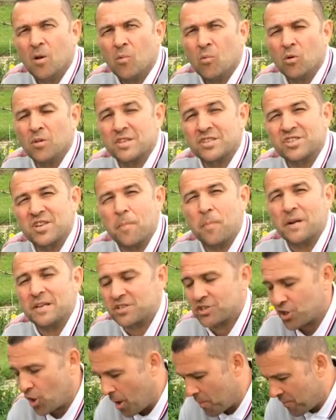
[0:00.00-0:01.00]
Well, the
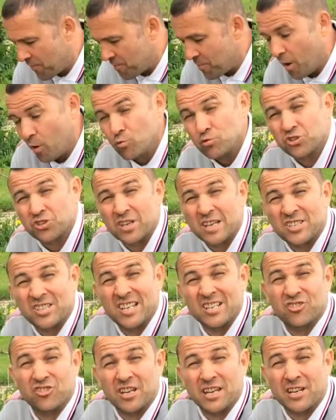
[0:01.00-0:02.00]
simplest type of mulch is
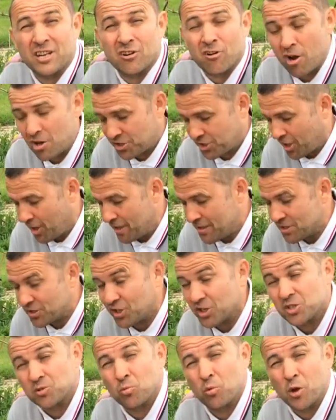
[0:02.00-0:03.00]
literally grass cuttings
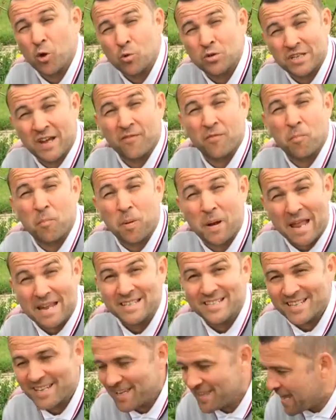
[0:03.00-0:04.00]
because we always have
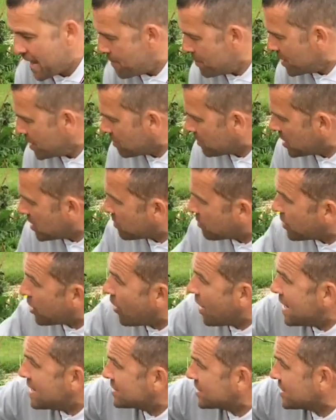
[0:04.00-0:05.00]
plenty of them, and I'm going to
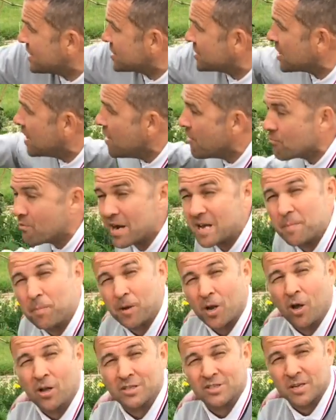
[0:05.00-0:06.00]
apply it to this ready
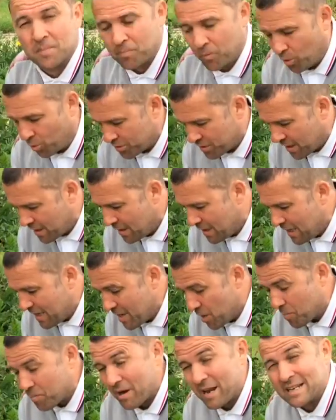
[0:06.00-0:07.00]
planted border.
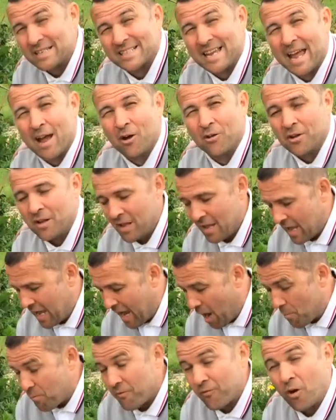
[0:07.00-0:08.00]
It'll break down,
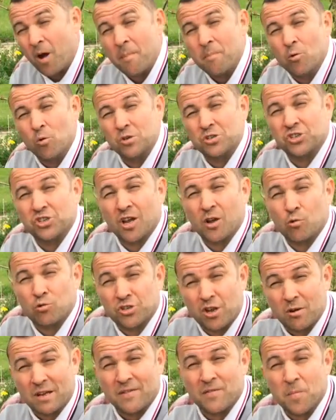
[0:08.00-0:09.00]
help provide moisture,
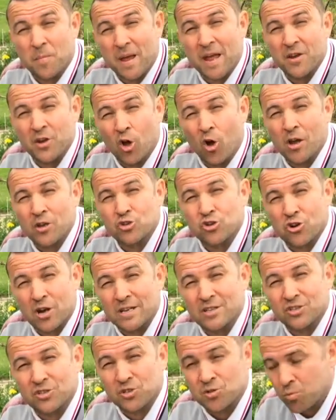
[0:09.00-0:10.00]
also give a bit of
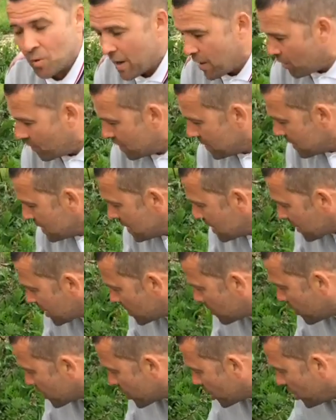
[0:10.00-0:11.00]
nitrates as well. I'm
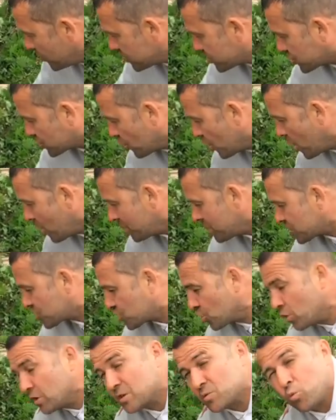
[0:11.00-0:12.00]
going to put it on the soil when the
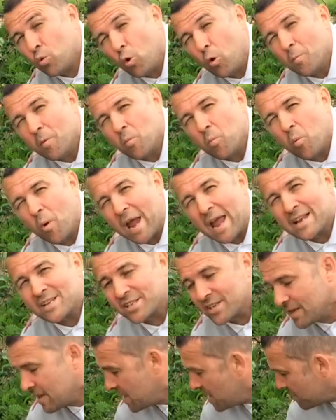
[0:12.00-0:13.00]
soil is warm and
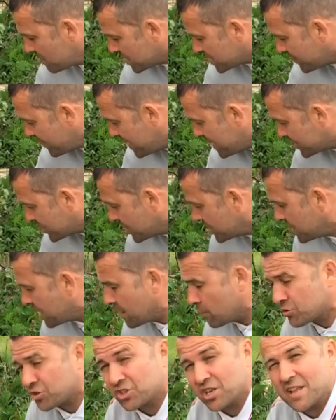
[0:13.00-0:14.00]
wet, because if it isn't,
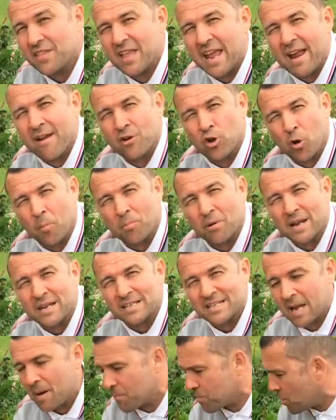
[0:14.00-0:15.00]
it'll sit there and not break
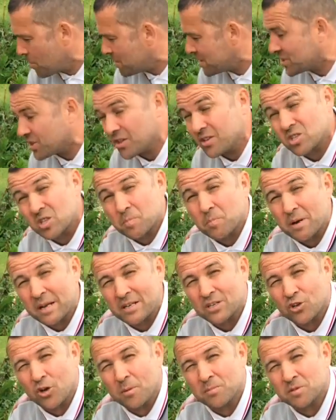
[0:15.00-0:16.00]
down properly, so the
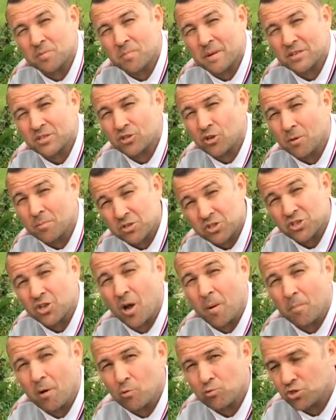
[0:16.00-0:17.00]
springtime is the best time to
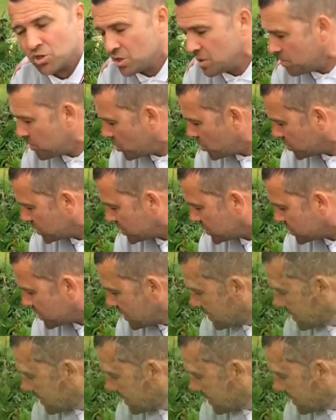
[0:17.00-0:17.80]
start mulching your borders.